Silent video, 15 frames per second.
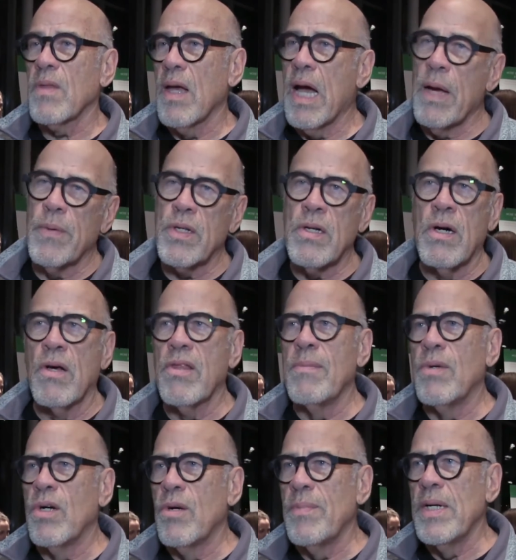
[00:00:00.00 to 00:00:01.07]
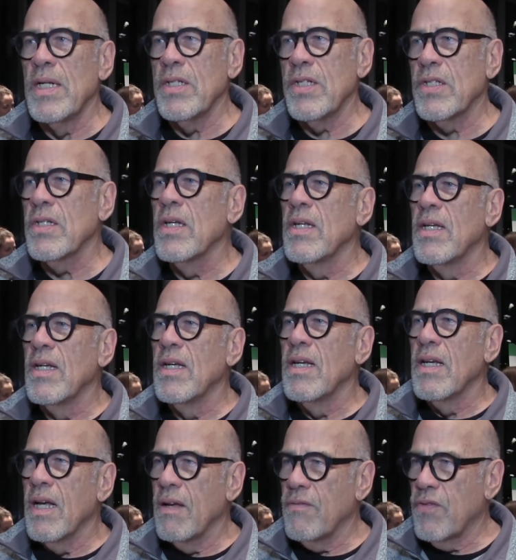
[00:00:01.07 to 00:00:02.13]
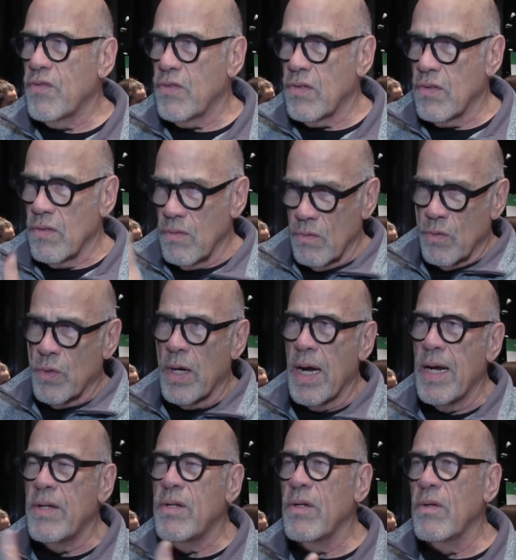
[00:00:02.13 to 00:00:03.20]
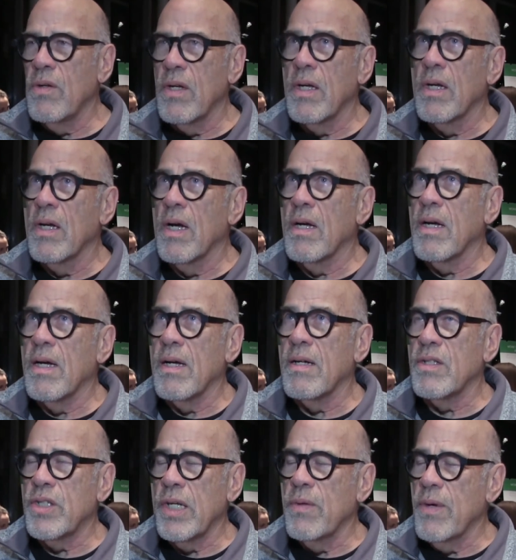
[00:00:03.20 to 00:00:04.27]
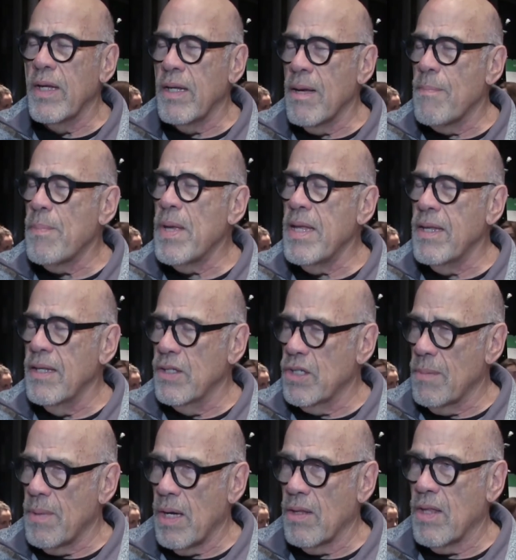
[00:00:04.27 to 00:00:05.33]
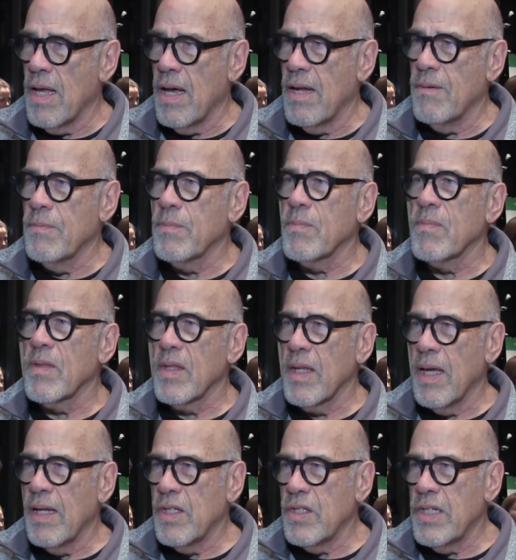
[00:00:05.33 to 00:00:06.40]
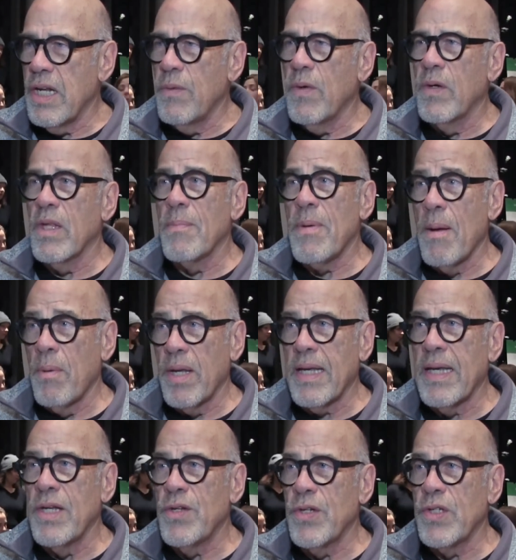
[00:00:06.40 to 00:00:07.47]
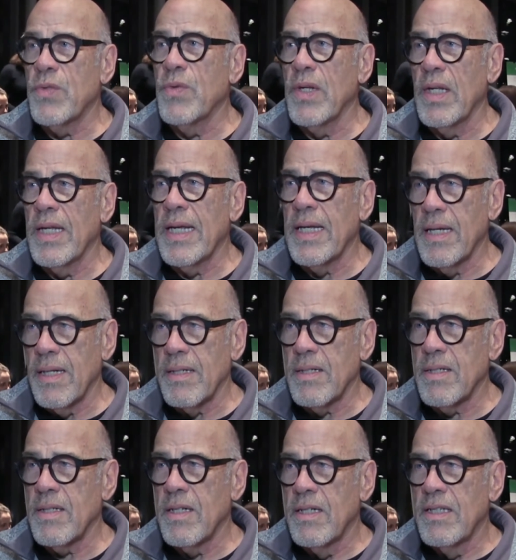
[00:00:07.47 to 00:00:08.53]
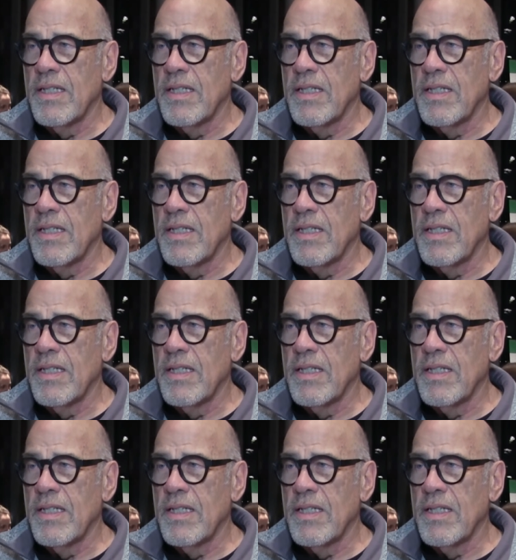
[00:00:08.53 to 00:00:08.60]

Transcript: I would call them urbanists, have tried to generate opinions about that and see where the public interest really is.